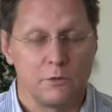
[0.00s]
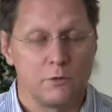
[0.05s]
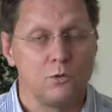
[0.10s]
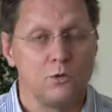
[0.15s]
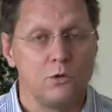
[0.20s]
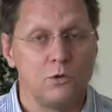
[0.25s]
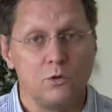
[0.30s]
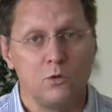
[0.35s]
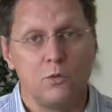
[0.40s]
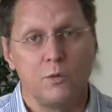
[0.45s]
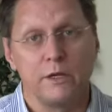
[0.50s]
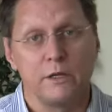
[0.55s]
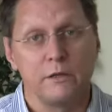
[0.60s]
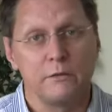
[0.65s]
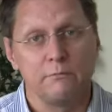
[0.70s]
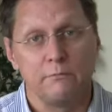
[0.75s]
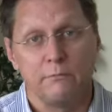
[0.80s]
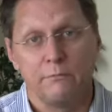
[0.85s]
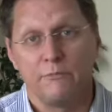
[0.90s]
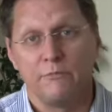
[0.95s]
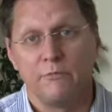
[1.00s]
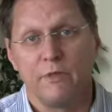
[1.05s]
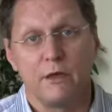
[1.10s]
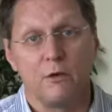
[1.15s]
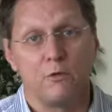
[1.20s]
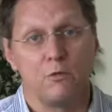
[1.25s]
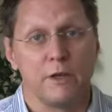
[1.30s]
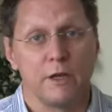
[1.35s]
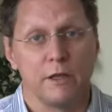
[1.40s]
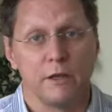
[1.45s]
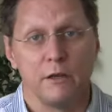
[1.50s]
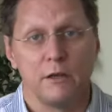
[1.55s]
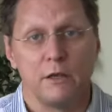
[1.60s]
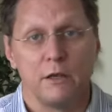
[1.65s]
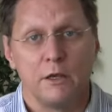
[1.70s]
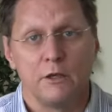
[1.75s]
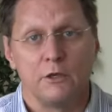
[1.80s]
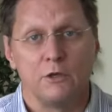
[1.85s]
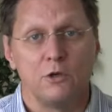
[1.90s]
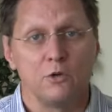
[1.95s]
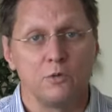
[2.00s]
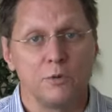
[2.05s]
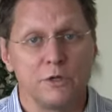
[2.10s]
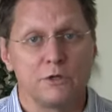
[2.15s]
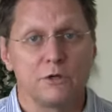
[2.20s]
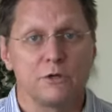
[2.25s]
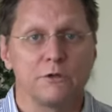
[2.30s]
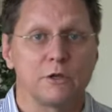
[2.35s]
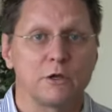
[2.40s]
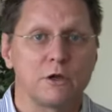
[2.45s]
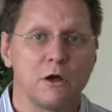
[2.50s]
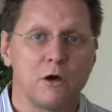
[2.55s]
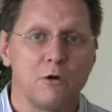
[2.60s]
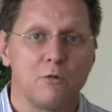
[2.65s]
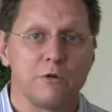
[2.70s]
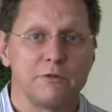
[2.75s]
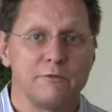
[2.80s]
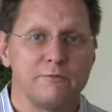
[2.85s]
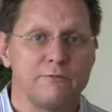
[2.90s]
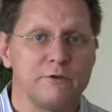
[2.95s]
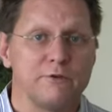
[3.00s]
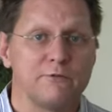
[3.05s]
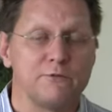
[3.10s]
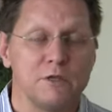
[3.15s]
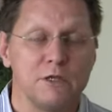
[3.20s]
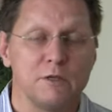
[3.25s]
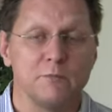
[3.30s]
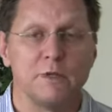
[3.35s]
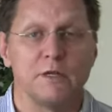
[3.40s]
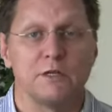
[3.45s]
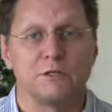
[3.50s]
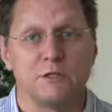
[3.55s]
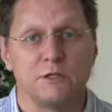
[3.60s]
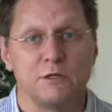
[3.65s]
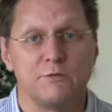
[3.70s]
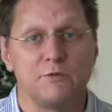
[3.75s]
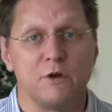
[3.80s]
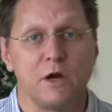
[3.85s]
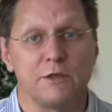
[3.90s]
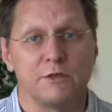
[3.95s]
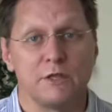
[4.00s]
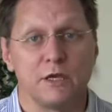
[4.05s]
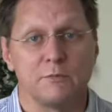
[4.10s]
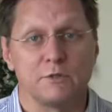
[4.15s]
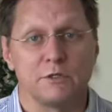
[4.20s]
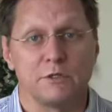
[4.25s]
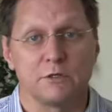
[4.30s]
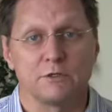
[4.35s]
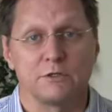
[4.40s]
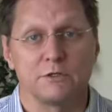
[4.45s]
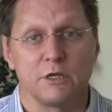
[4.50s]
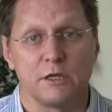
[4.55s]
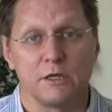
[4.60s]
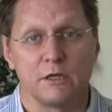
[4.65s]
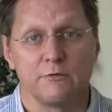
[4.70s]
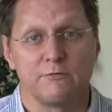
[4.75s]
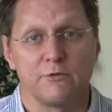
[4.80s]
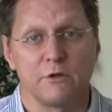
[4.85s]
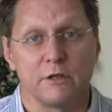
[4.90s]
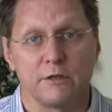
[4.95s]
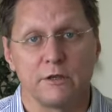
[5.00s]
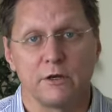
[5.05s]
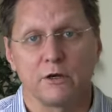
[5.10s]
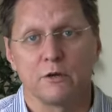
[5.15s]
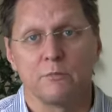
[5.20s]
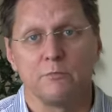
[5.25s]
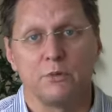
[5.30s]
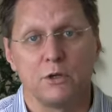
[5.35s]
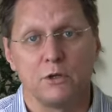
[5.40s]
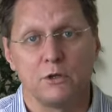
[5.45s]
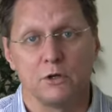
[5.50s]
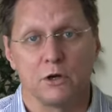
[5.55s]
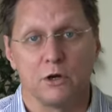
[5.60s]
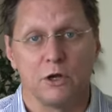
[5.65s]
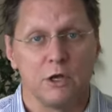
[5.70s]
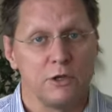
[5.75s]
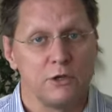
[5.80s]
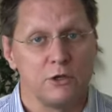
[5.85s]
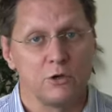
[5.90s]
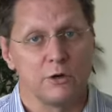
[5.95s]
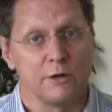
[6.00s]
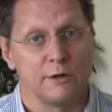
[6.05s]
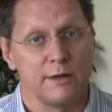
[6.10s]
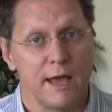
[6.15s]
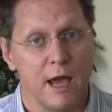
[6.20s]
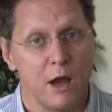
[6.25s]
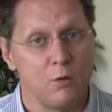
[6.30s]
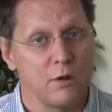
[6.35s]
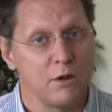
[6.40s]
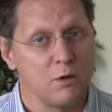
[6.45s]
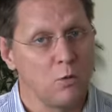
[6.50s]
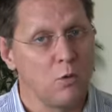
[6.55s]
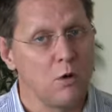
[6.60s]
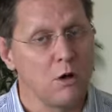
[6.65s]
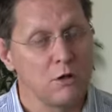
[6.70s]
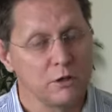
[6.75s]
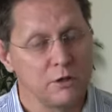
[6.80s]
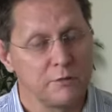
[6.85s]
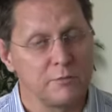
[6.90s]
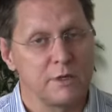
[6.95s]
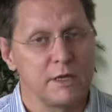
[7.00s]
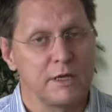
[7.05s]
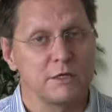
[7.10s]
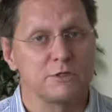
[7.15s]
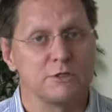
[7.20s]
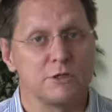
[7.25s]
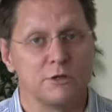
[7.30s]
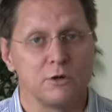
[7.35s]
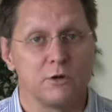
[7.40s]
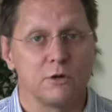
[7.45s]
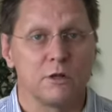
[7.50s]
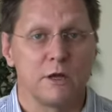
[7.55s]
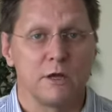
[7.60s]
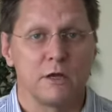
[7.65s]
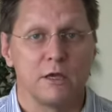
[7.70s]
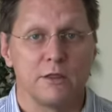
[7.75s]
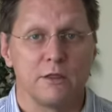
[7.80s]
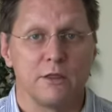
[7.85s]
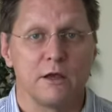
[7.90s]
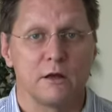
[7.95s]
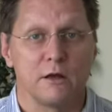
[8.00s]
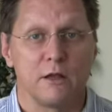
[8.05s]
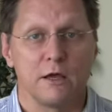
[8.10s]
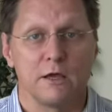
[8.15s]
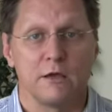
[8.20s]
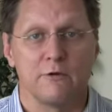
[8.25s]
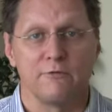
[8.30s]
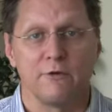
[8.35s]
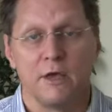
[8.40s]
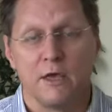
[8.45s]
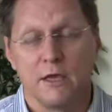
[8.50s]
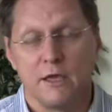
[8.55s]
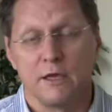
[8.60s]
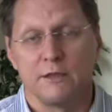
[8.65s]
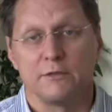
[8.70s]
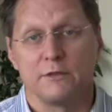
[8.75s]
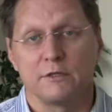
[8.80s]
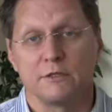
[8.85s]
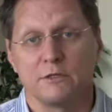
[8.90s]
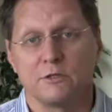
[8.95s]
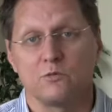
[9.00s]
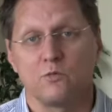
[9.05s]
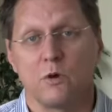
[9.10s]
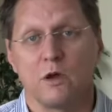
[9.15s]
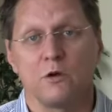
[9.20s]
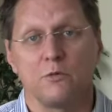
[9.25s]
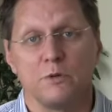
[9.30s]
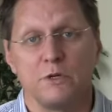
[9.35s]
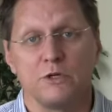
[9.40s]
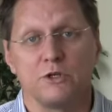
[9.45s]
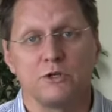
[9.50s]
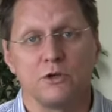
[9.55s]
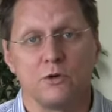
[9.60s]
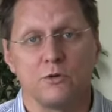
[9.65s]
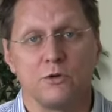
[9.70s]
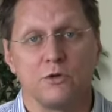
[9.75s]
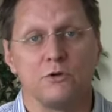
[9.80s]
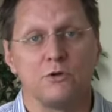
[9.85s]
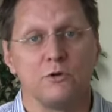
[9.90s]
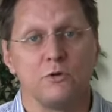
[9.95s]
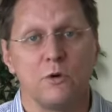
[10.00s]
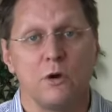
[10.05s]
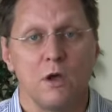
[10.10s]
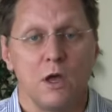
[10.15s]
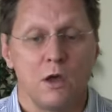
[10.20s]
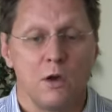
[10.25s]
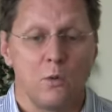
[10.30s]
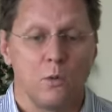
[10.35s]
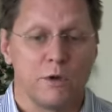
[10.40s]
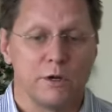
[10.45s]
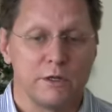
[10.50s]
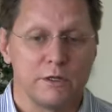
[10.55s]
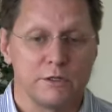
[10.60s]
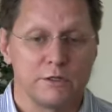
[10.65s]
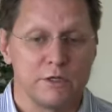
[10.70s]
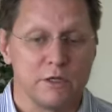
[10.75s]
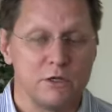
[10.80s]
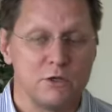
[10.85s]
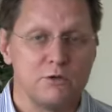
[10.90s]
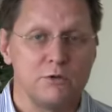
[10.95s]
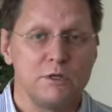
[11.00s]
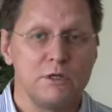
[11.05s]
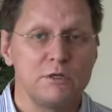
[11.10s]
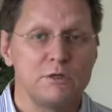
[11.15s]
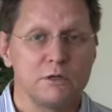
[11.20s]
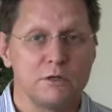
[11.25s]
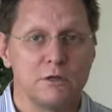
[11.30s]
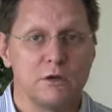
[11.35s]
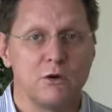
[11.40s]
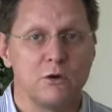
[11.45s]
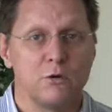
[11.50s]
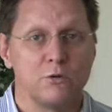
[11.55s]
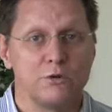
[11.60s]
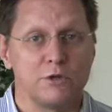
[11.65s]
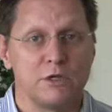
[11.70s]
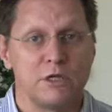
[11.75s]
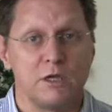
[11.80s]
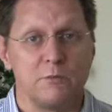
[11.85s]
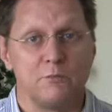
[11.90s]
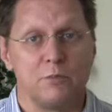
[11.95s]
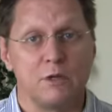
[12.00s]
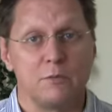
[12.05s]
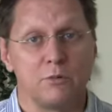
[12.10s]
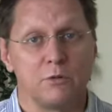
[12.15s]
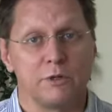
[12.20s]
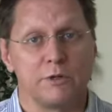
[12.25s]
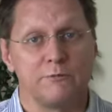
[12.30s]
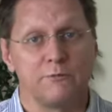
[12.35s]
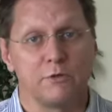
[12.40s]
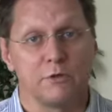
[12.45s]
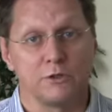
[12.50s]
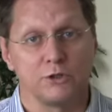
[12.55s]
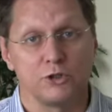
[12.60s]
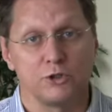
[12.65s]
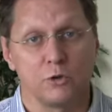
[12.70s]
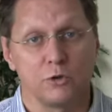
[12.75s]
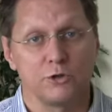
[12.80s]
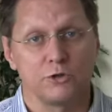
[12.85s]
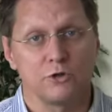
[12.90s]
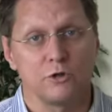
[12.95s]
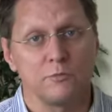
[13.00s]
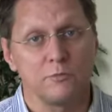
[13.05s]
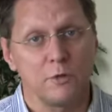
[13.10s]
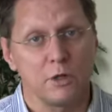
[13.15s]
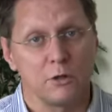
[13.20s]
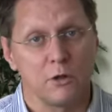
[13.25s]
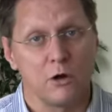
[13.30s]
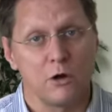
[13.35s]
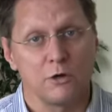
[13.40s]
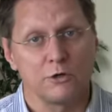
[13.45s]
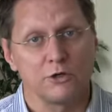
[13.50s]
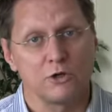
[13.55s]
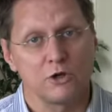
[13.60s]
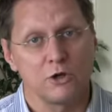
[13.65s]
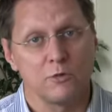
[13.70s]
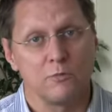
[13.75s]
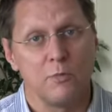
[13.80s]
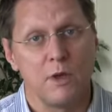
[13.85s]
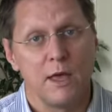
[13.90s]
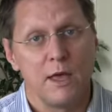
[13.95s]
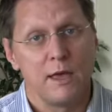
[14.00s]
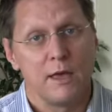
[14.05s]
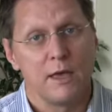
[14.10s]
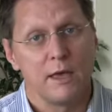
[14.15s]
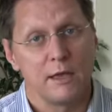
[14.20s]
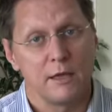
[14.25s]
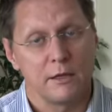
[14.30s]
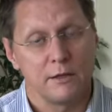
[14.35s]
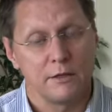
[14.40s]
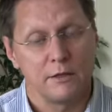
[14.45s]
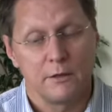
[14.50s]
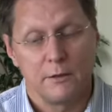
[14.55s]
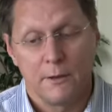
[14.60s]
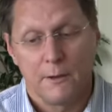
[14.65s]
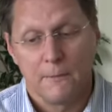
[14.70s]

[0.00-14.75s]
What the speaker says: you win, they win. You return the call within 15 minutes and you've got them still sitting in front of their computer. You're now a welcome guest in their life. And this is why we show you what it is that you need to know to keep people in for the short term, the long term, and